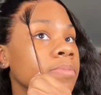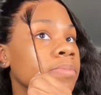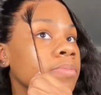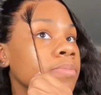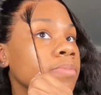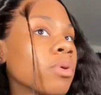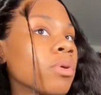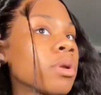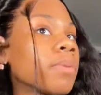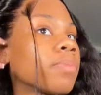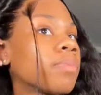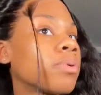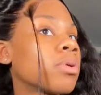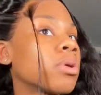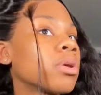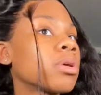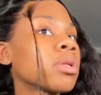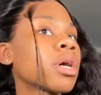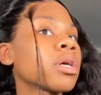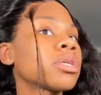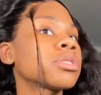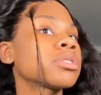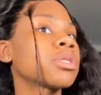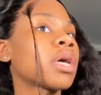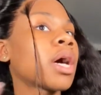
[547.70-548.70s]
We're going to pull
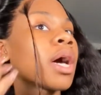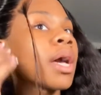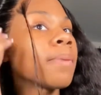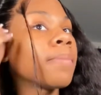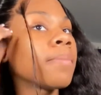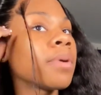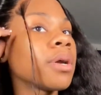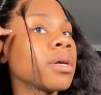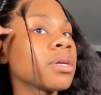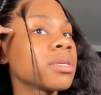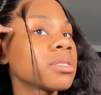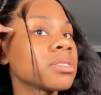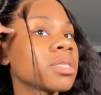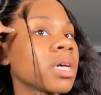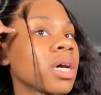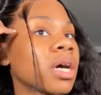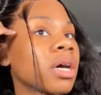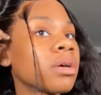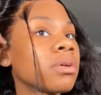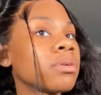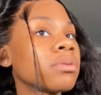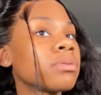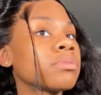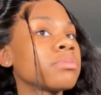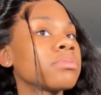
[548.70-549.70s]
our sideburns
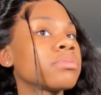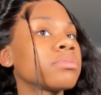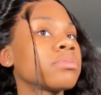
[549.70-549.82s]
out.